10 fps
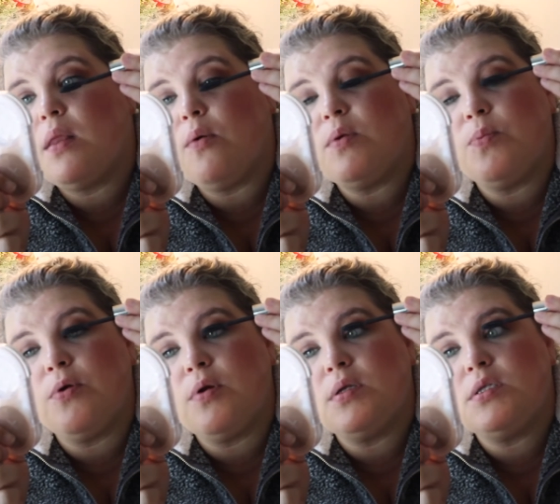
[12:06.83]
And that was
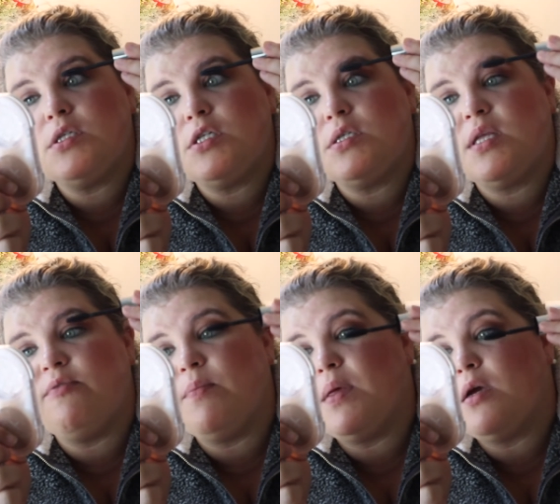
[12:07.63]
Prudence just
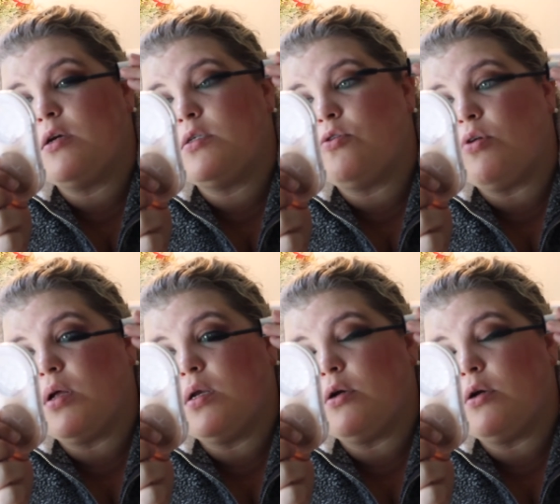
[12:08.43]
giving me her snort a